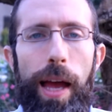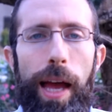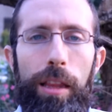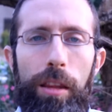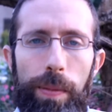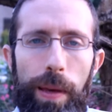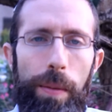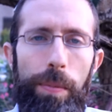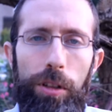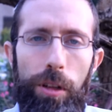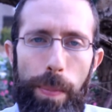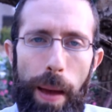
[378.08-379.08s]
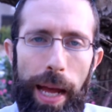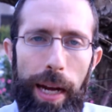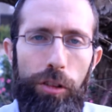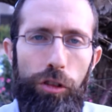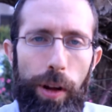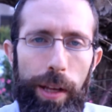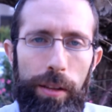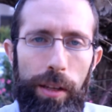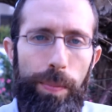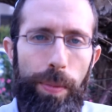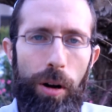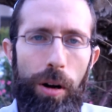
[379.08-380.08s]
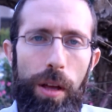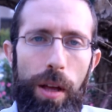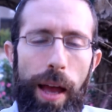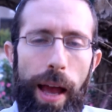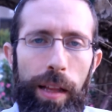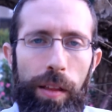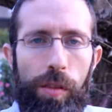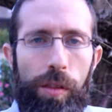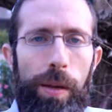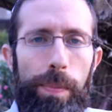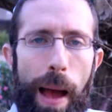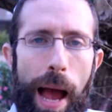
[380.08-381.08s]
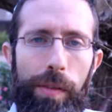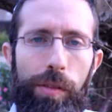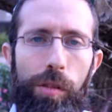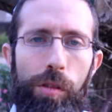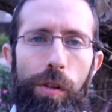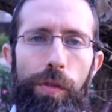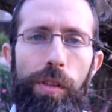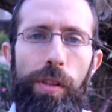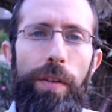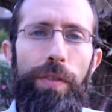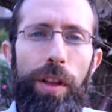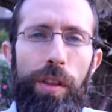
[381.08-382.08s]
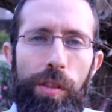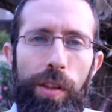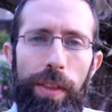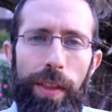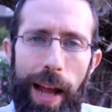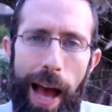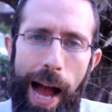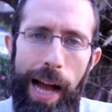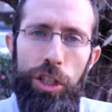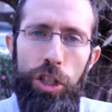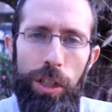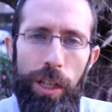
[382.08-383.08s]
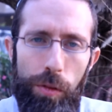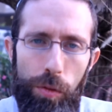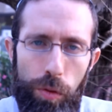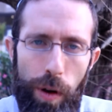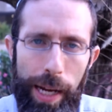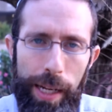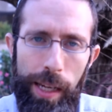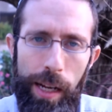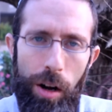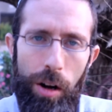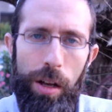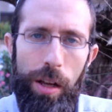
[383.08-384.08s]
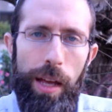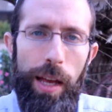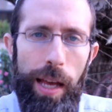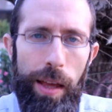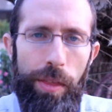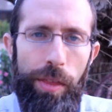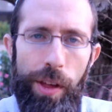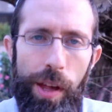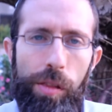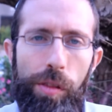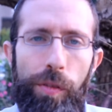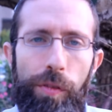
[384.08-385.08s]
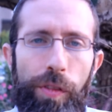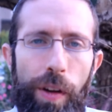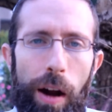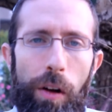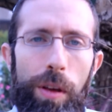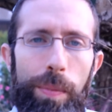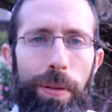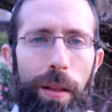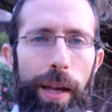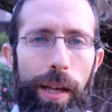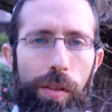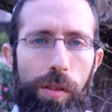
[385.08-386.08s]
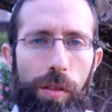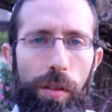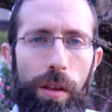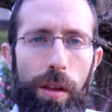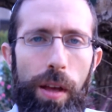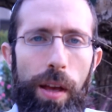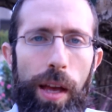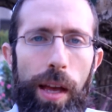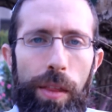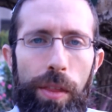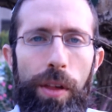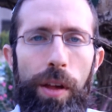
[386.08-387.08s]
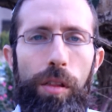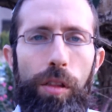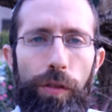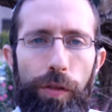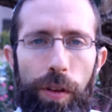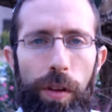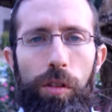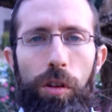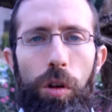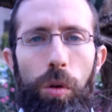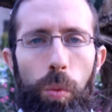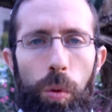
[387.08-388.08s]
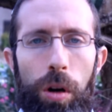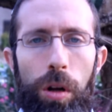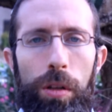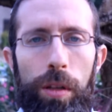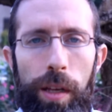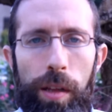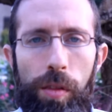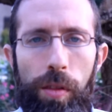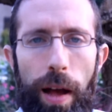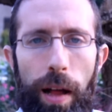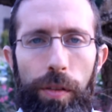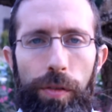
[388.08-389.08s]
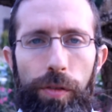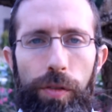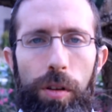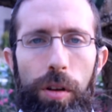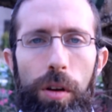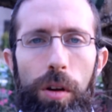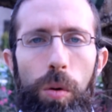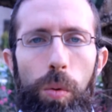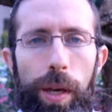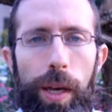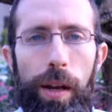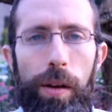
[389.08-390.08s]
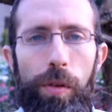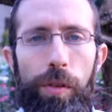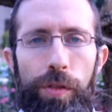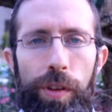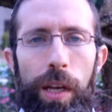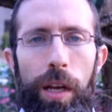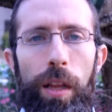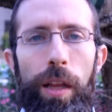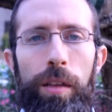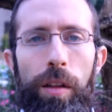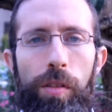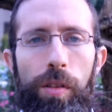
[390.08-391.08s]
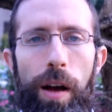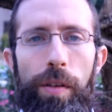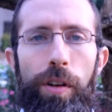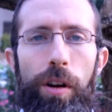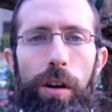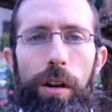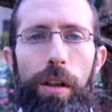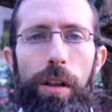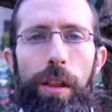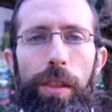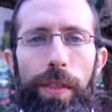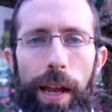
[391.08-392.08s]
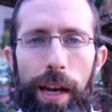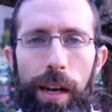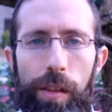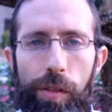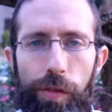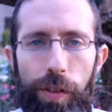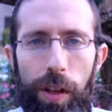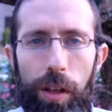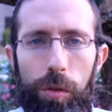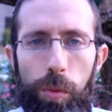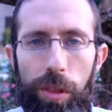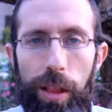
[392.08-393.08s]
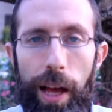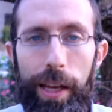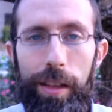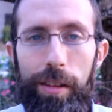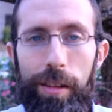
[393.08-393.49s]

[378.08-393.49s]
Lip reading: and to be able to penetrate deeper and see past the surface level and see that actually right here, in this very place, in this physical world itself, we can reveal and discover that it is filled with light.